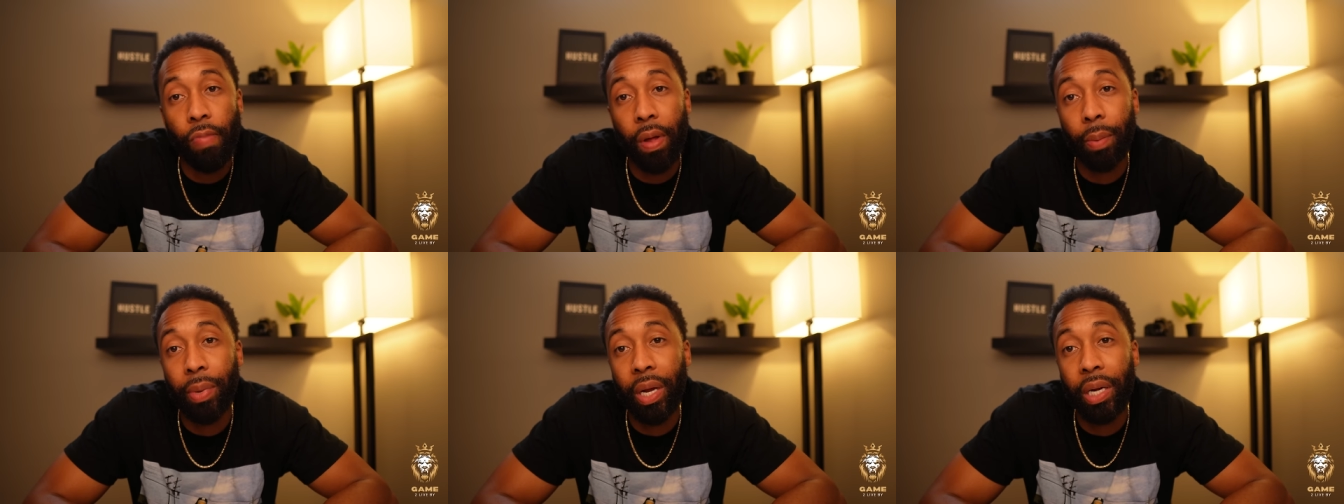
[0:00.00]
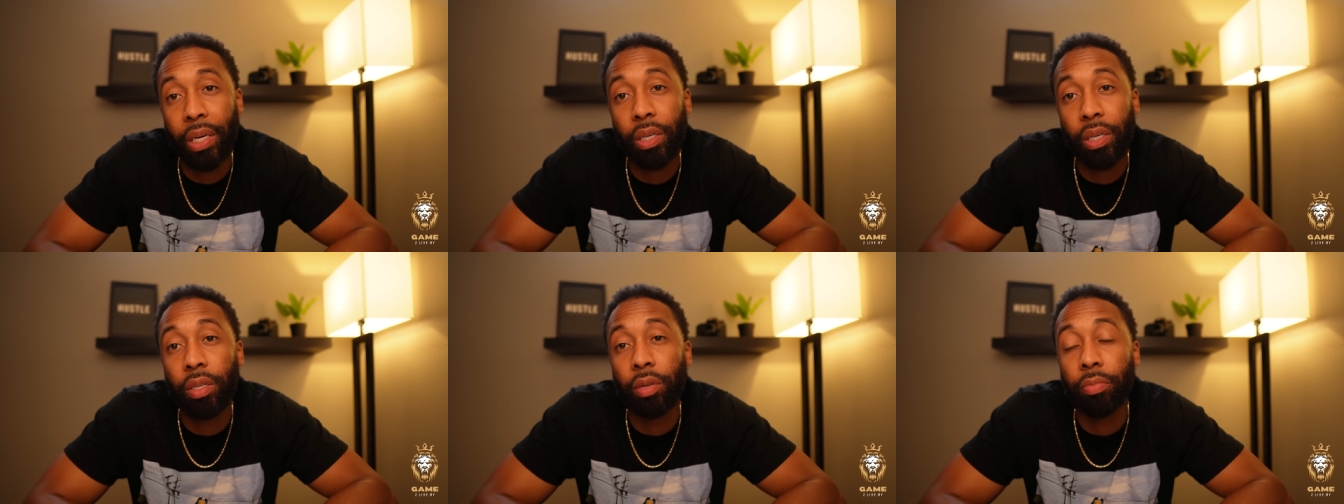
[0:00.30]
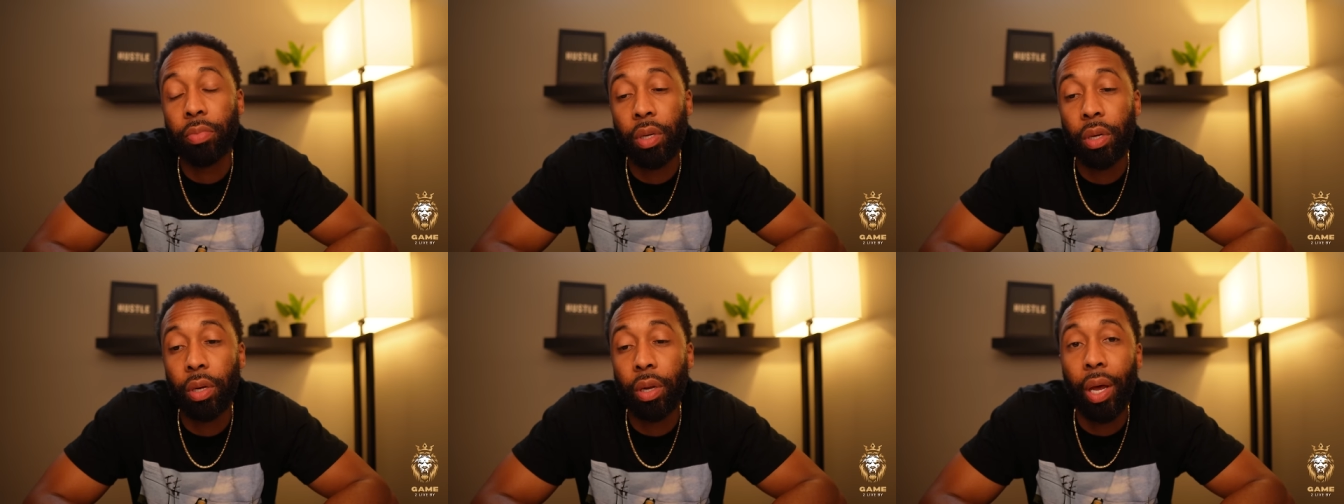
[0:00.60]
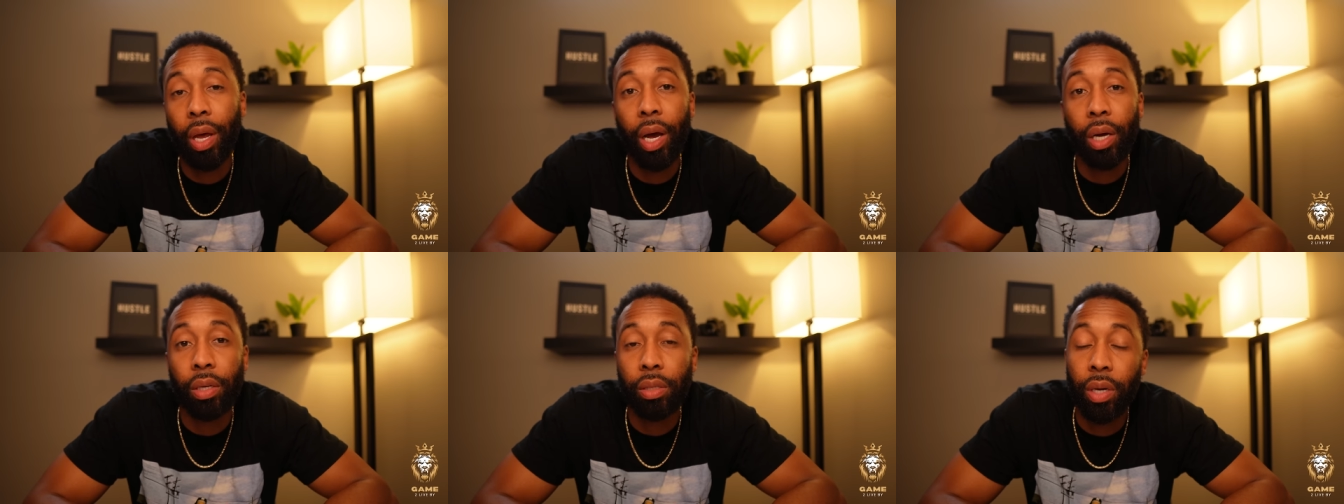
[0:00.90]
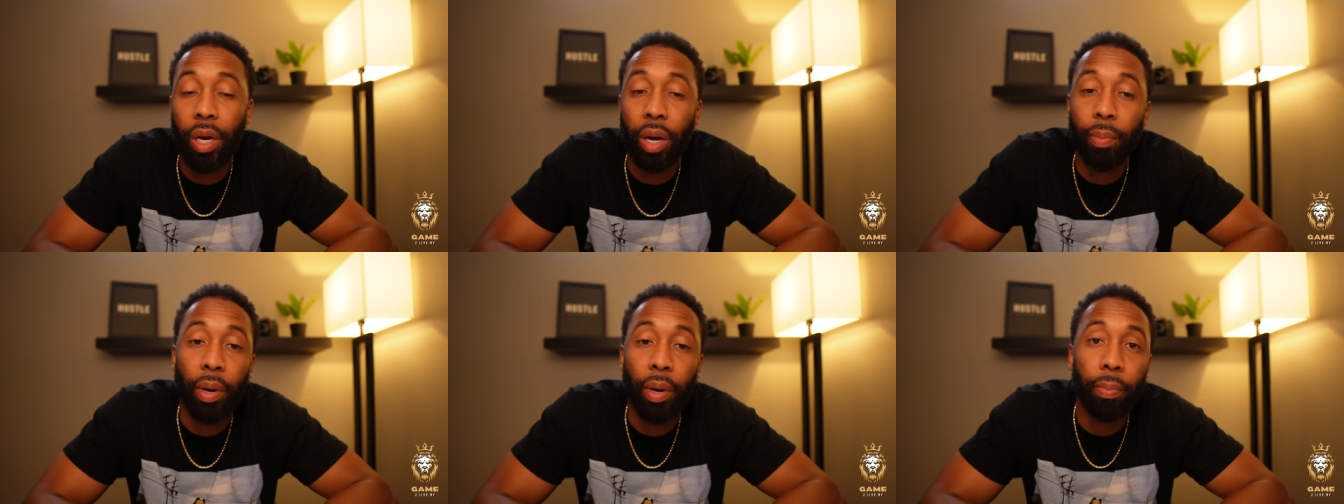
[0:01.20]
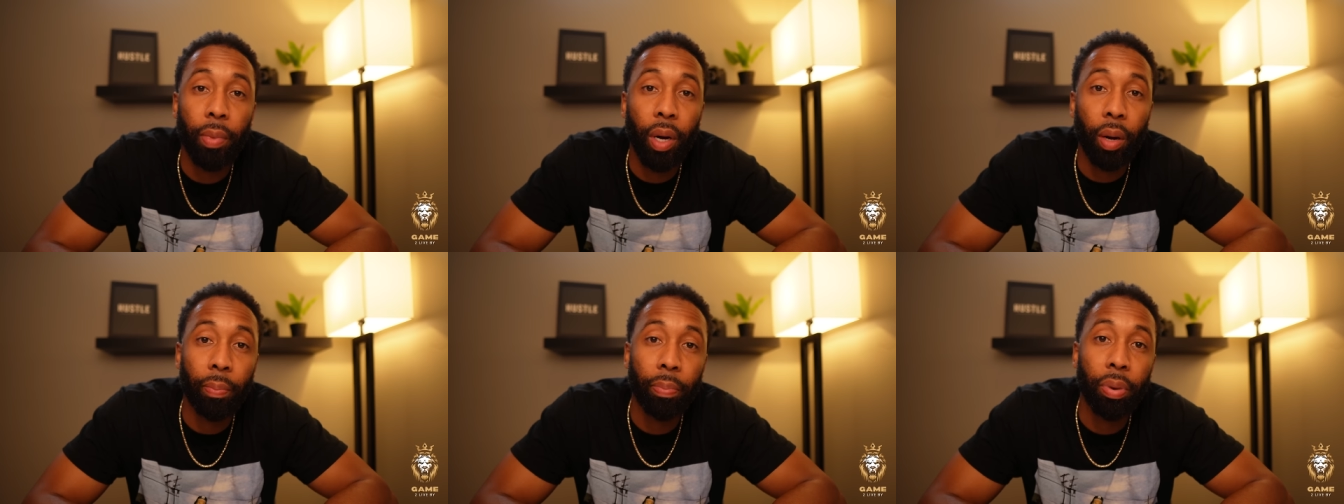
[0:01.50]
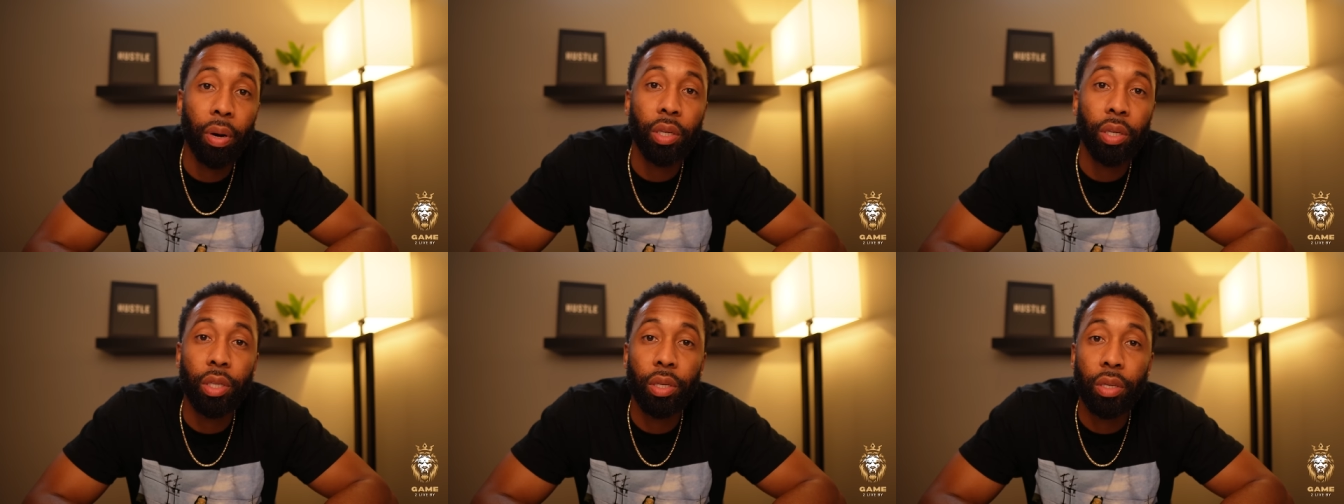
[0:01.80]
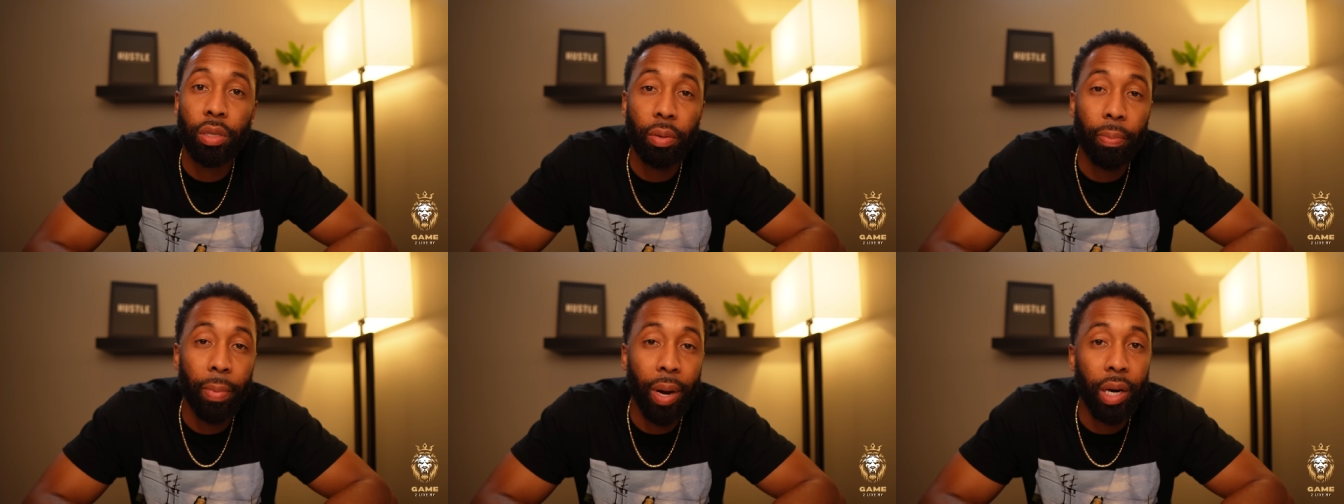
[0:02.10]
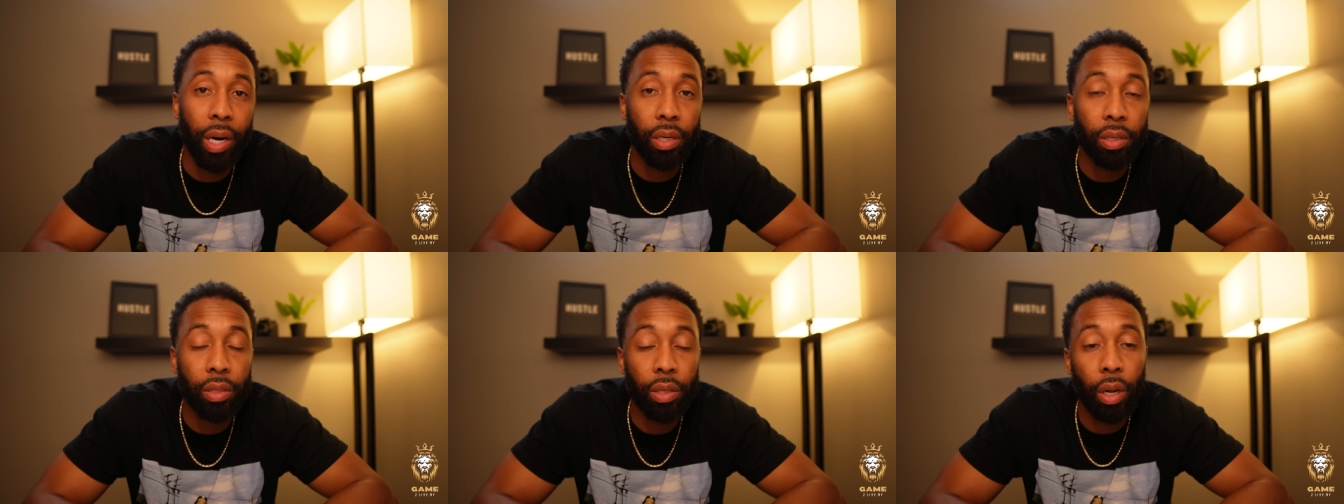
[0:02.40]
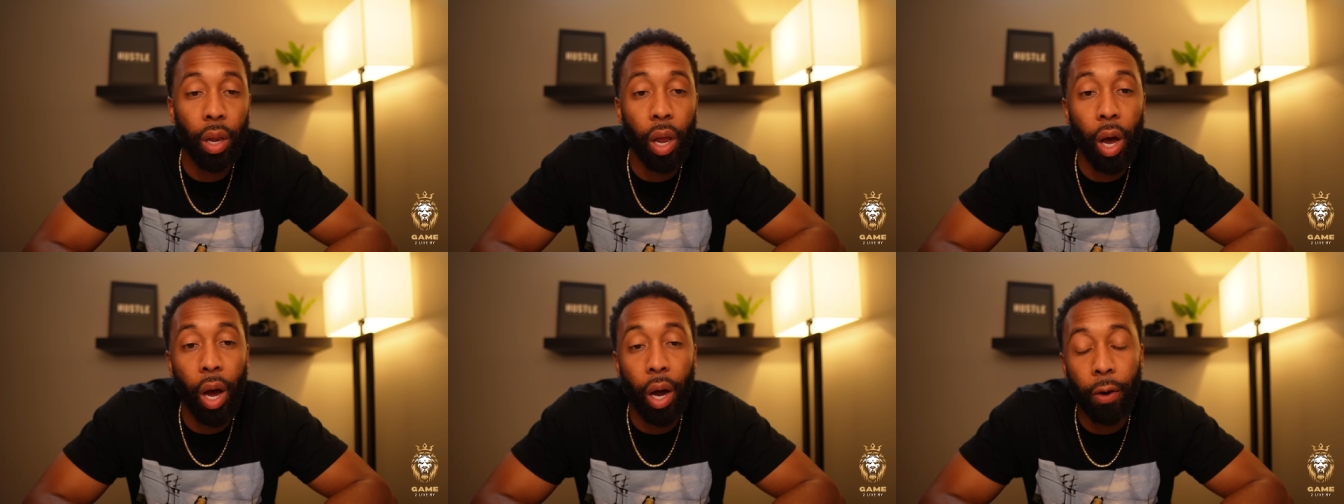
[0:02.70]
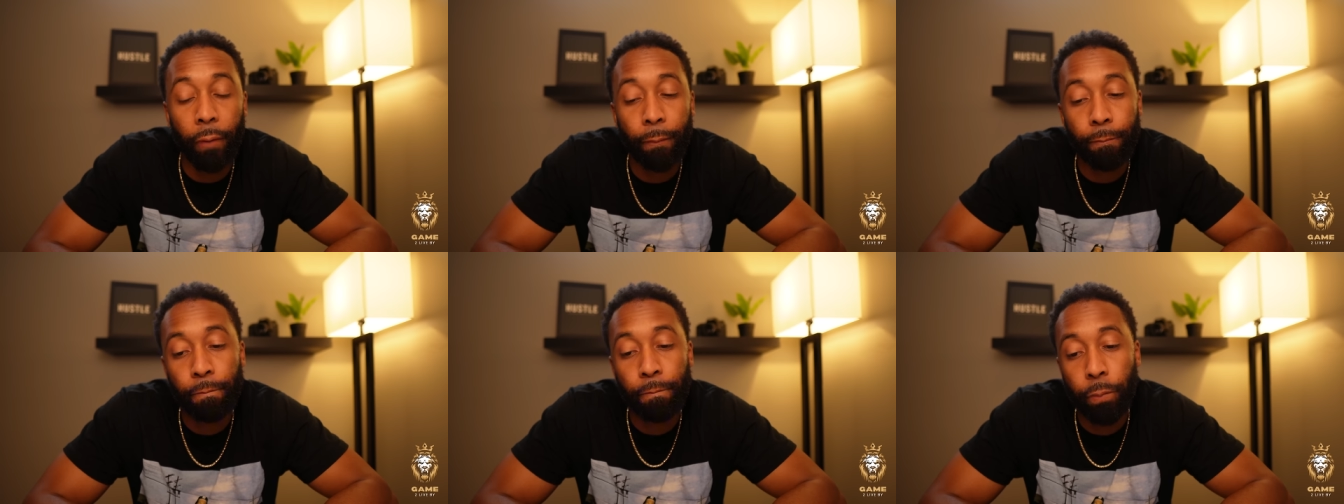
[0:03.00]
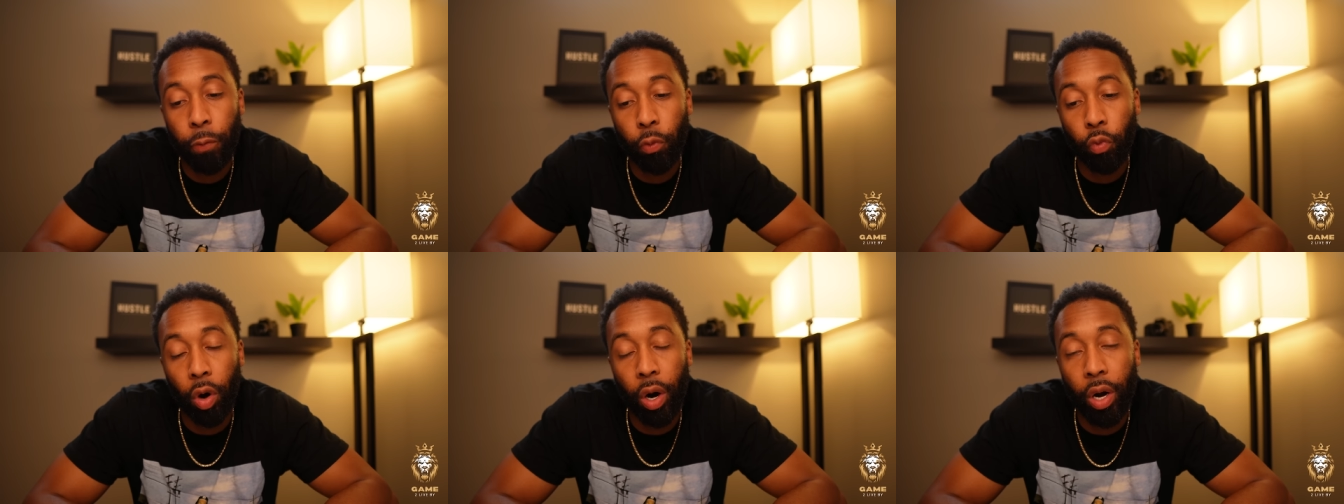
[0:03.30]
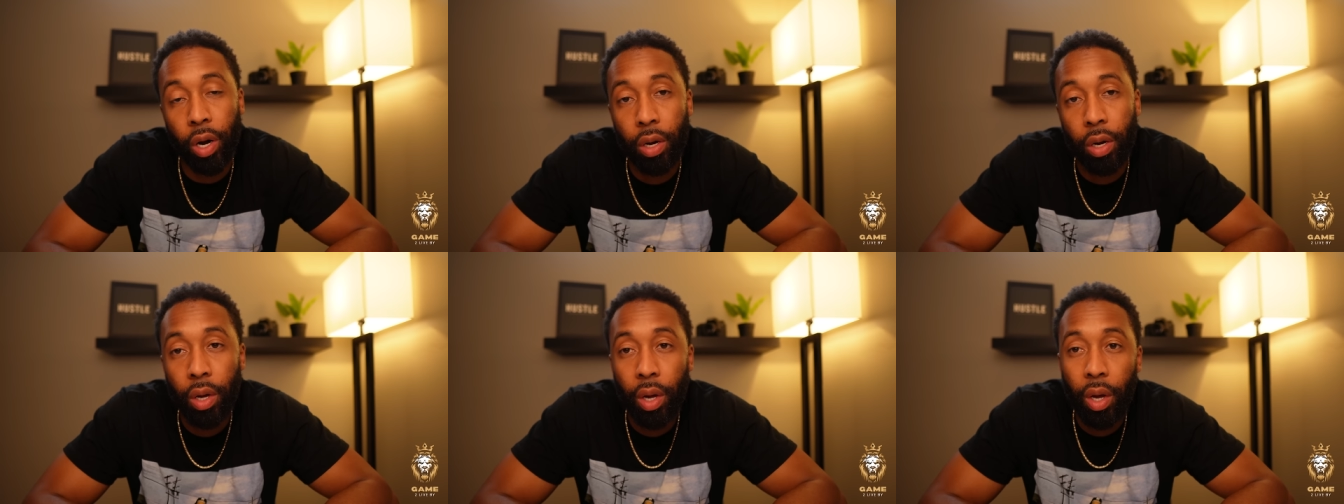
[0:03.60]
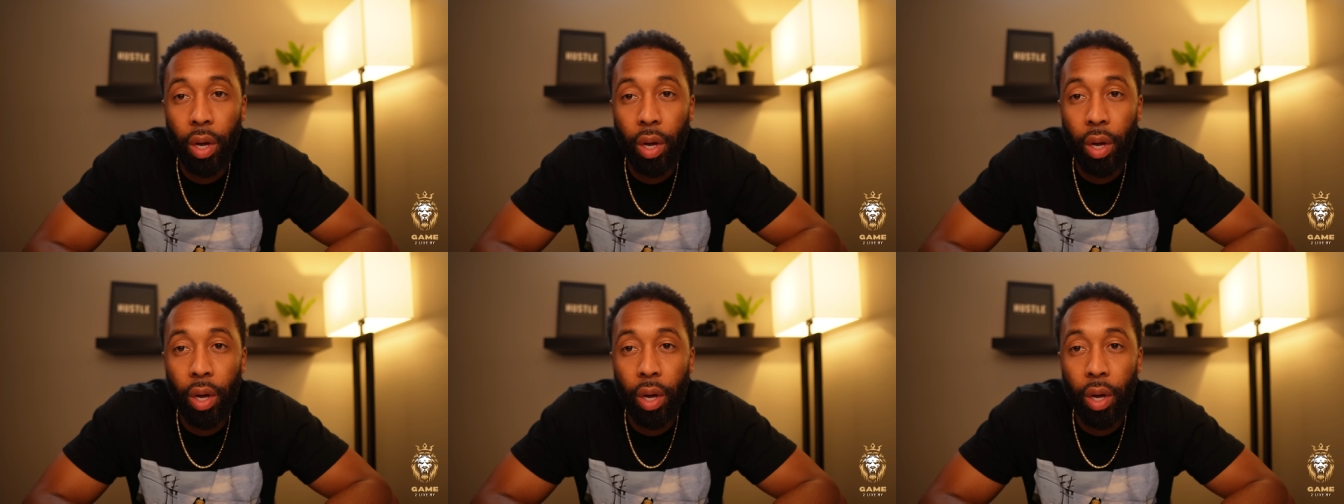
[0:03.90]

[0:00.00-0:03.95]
I'm like, this will be the last time I'm, I'm punching somebody's clock, right?